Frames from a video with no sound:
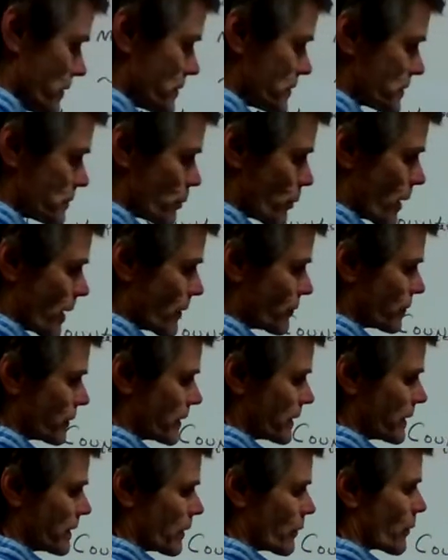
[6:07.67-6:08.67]
it's
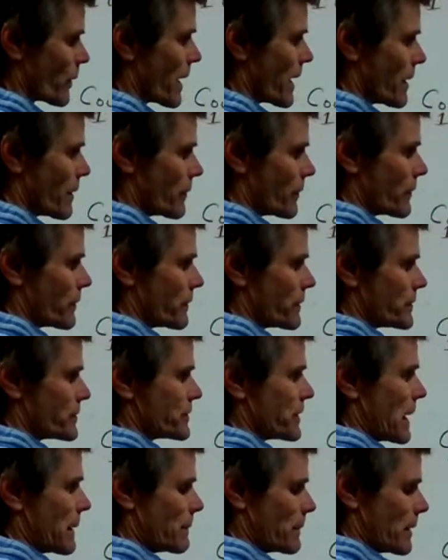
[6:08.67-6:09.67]
roughly around the
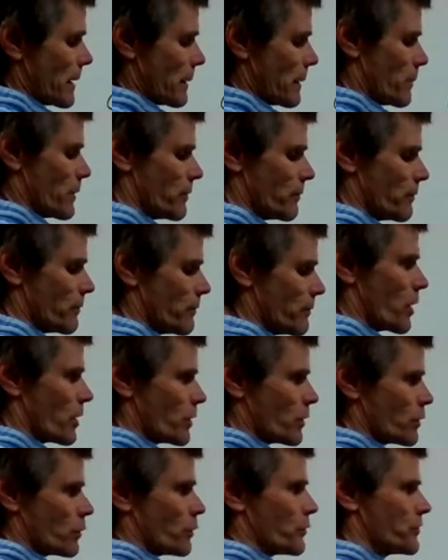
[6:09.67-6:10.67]
same number of
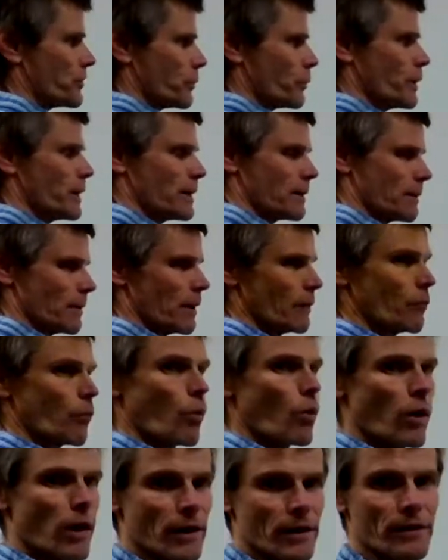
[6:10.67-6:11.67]
particles that we can,
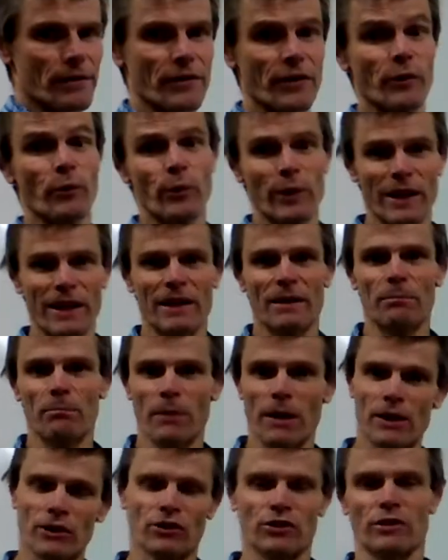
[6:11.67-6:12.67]
of water that we can
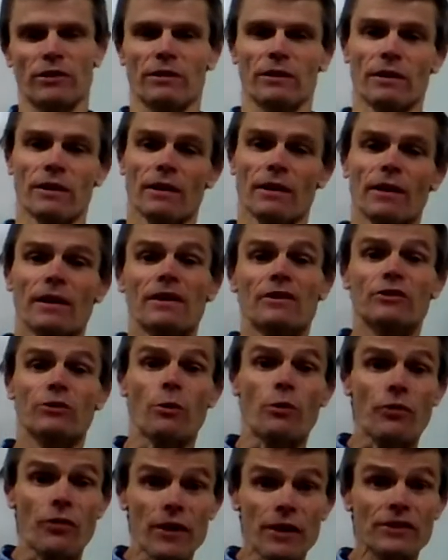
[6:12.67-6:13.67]
measure. So
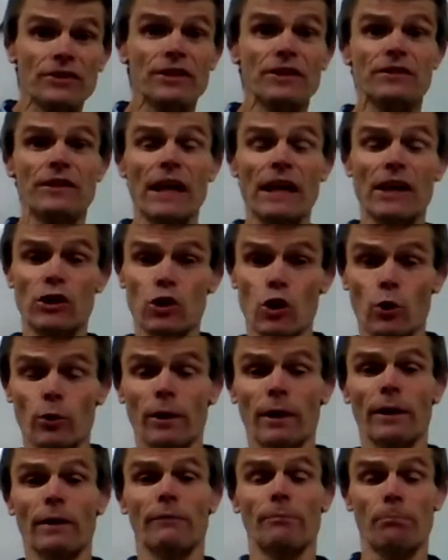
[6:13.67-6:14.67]
this is a
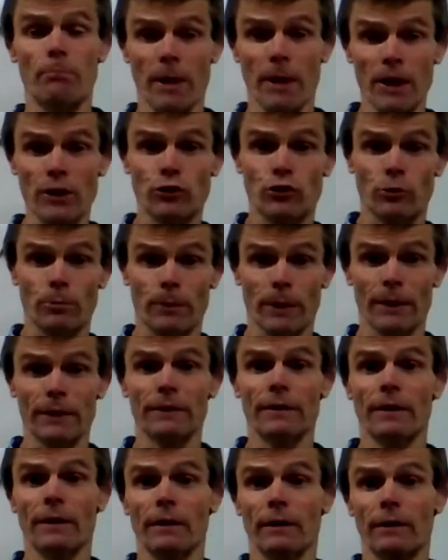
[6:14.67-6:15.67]
unit of measurement
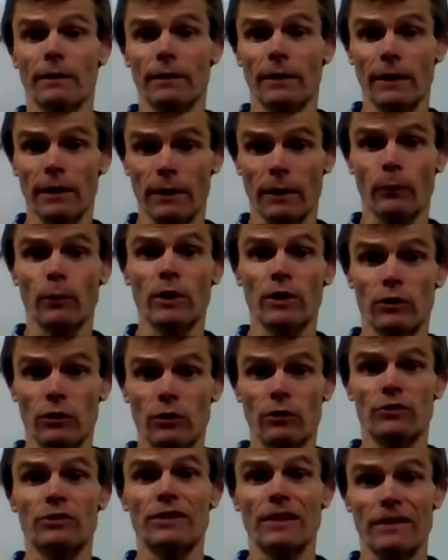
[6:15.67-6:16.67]
that we
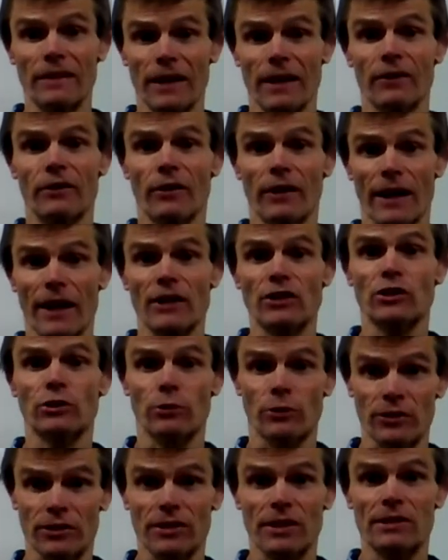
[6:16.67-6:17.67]
use in the
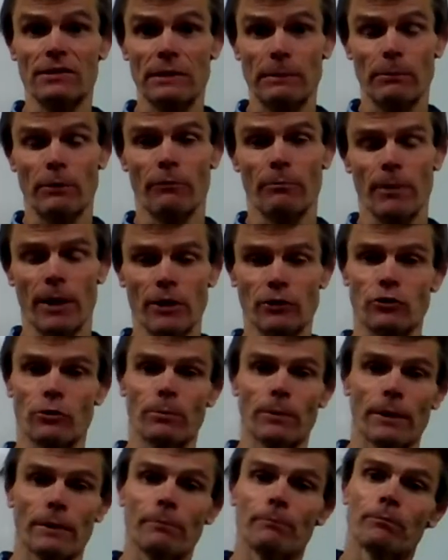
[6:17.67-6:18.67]
international system of
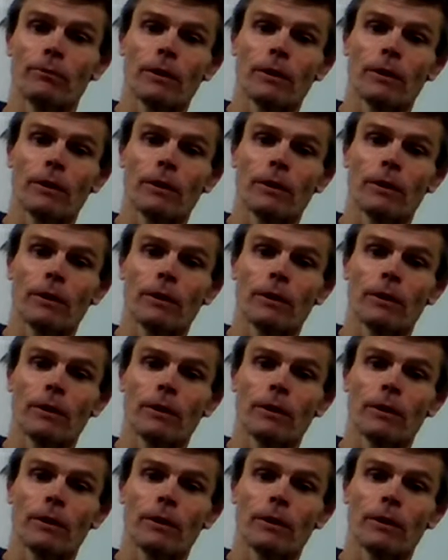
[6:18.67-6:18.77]
measurement